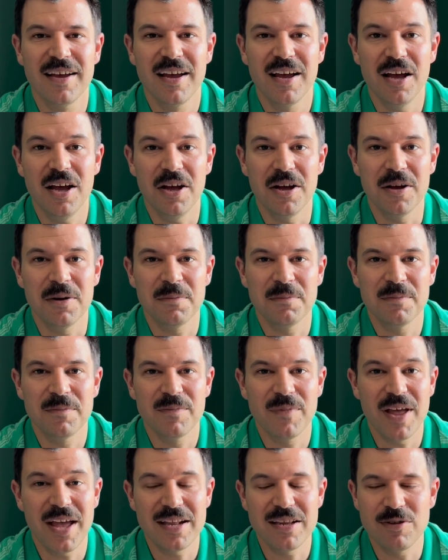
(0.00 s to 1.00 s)

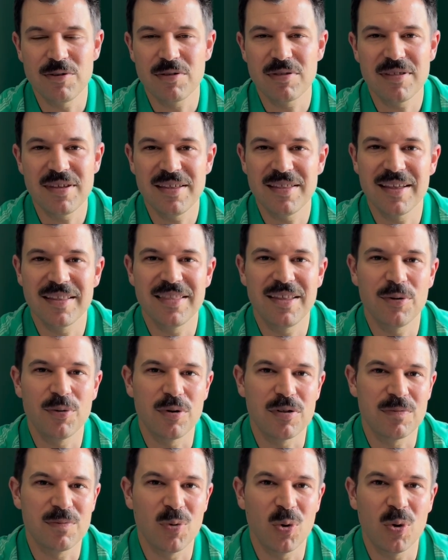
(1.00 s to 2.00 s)
And you see that there
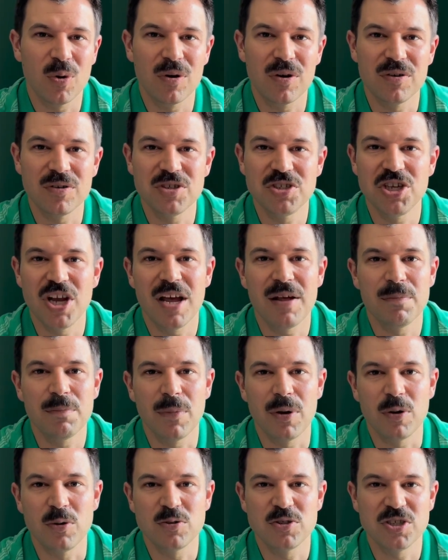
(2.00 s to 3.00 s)
was more jet
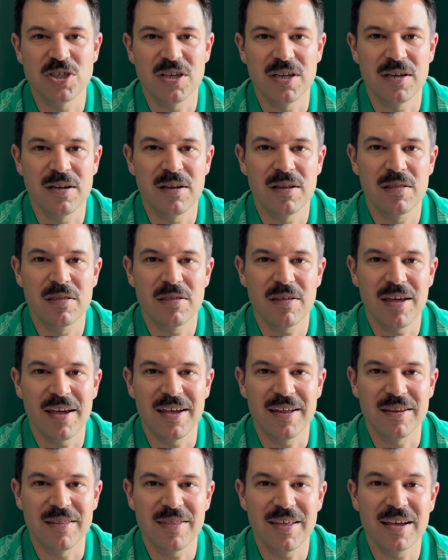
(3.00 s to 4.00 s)
motions
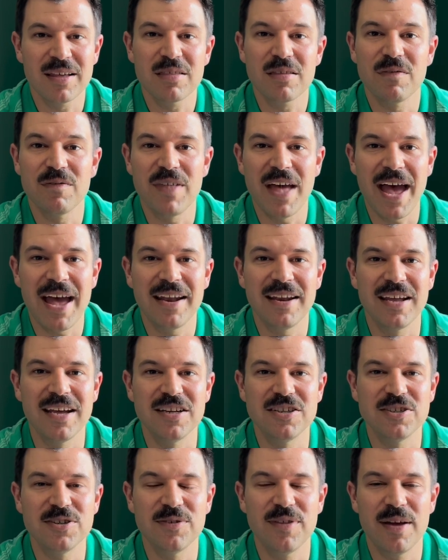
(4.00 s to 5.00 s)
and things of that
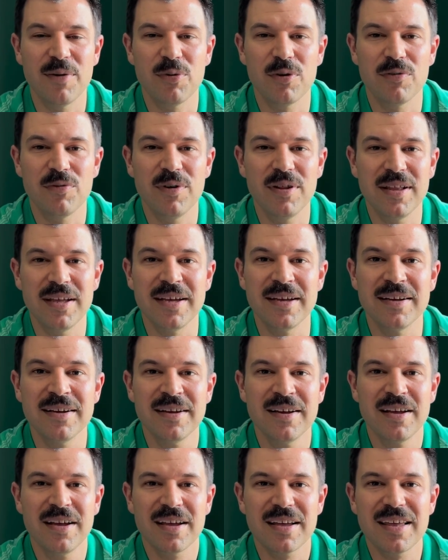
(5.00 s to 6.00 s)
nature that were really
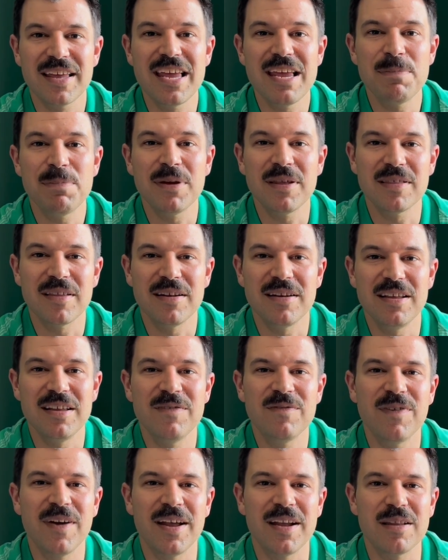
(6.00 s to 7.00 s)
keeping the
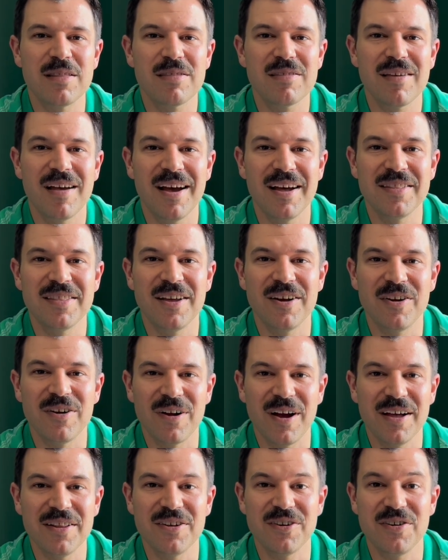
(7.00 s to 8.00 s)
defense on
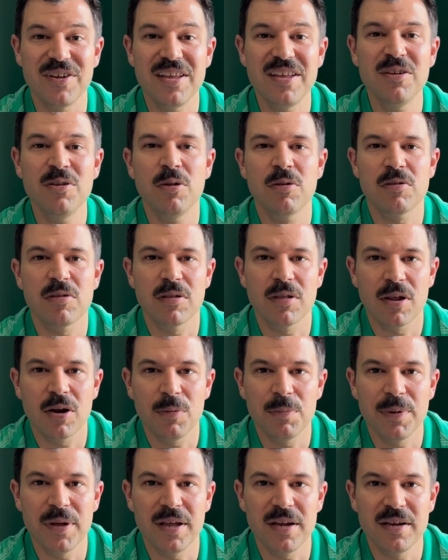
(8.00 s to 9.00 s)
their heels a little
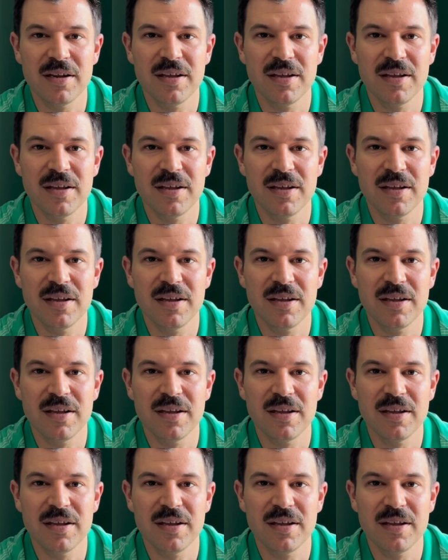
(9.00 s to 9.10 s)
bit.